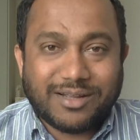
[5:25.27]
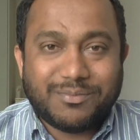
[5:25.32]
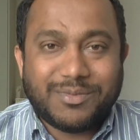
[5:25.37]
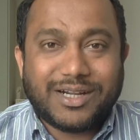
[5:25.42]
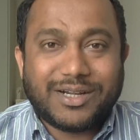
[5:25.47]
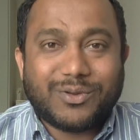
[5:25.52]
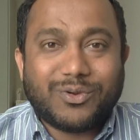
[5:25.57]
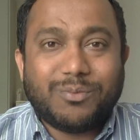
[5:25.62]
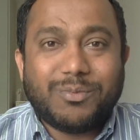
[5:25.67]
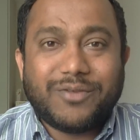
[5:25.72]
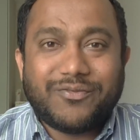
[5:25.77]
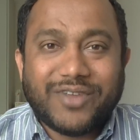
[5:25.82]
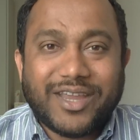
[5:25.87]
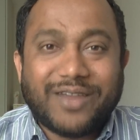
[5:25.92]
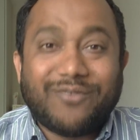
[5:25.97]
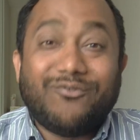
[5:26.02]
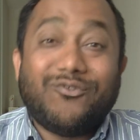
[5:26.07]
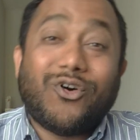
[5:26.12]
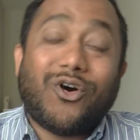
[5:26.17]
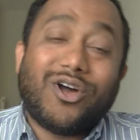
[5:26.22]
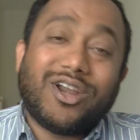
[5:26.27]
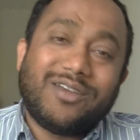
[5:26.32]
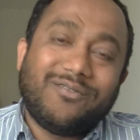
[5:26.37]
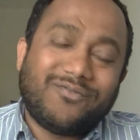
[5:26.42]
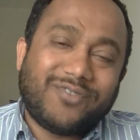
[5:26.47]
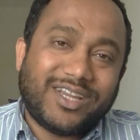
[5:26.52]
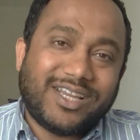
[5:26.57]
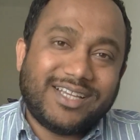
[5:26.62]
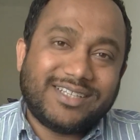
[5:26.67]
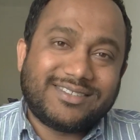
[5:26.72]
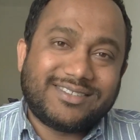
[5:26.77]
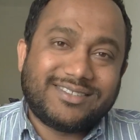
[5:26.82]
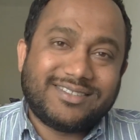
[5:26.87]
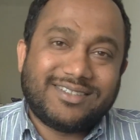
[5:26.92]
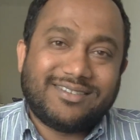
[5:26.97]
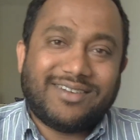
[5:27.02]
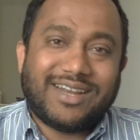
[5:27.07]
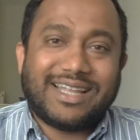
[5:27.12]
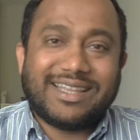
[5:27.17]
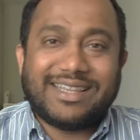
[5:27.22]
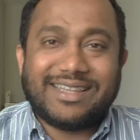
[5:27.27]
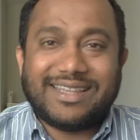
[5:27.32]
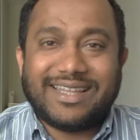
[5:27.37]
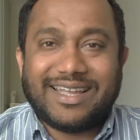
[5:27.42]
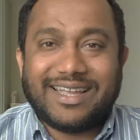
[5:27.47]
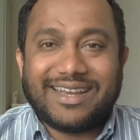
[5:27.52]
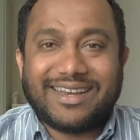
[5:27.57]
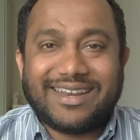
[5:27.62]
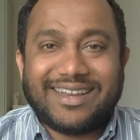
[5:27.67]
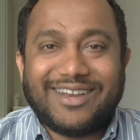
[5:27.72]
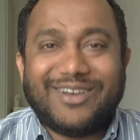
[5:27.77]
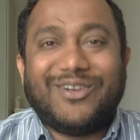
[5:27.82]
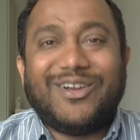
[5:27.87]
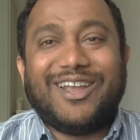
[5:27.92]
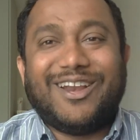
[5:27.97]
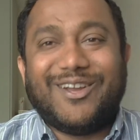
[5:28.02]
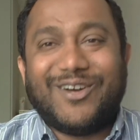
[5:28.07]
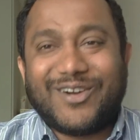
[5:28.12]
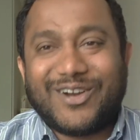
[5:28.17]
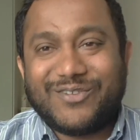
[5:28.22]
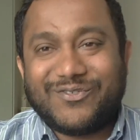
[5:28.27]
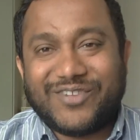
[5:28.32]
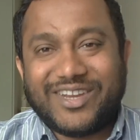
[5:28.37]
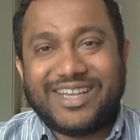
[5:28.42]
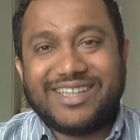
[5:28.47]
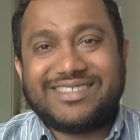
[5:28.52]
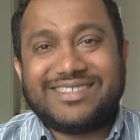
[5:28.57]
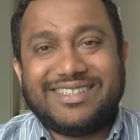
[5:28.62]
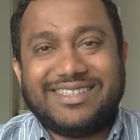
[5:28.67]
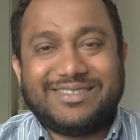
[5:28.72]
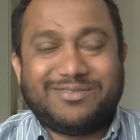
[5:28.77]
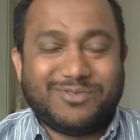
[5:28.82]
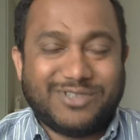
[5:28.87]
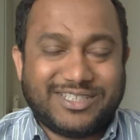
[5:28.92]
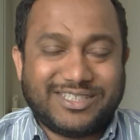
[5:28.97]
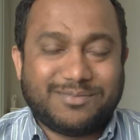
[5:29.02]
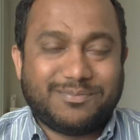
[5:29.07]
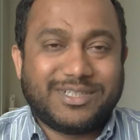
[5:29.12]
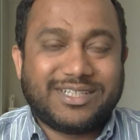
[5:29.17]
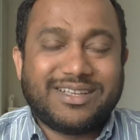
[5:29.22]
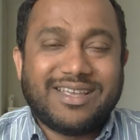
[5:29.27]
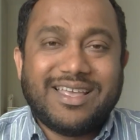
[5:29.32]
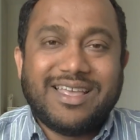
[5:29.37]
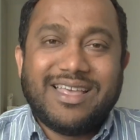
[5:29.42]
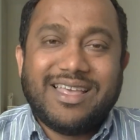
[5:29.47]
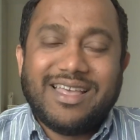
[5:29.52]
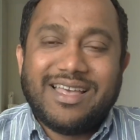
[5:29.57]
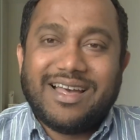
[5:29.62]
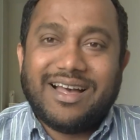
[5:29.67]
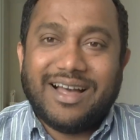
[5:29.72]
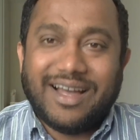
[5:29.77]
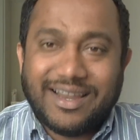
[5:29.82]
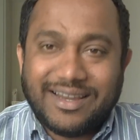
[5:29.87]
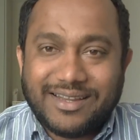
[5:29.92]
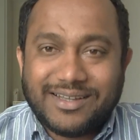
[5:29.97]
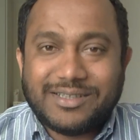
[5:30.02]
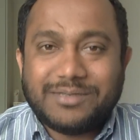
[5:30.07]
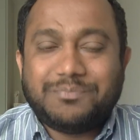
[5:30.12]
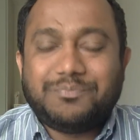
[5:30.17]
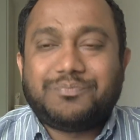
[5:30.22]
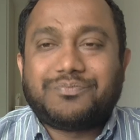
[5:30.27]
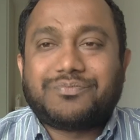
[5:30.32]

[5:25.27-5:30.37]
but you'll be paying foreign fees rather than NRI fees, which is a bit higher.